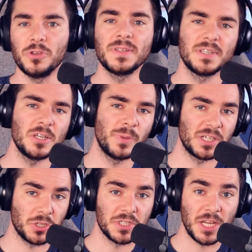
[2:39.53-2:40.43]
Unity
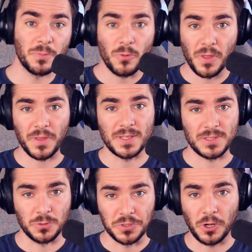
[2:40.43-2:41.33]
relationship with
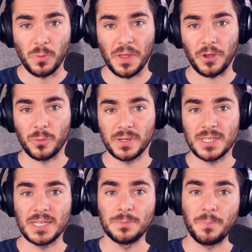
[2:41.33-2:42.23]
its user was
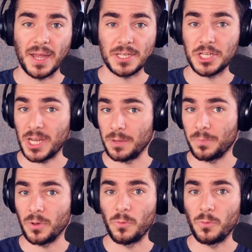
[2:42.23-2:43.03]
already in bad shape